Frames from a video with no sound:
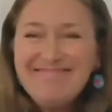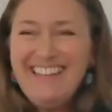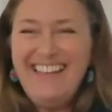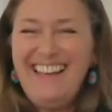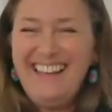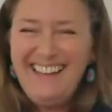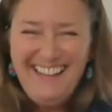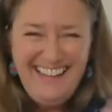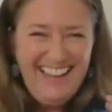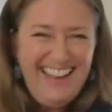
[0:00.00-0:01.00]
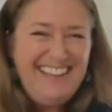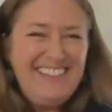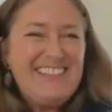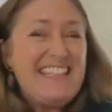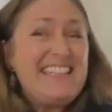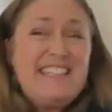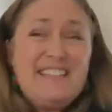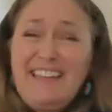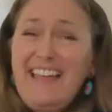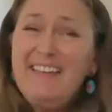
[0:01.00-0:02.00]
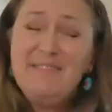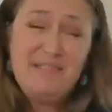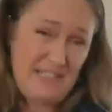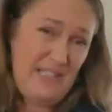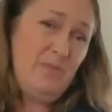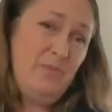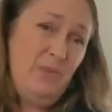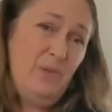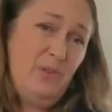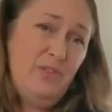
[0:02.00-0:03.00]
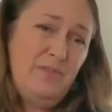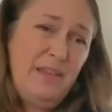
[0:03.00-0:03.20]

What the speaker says: just to move,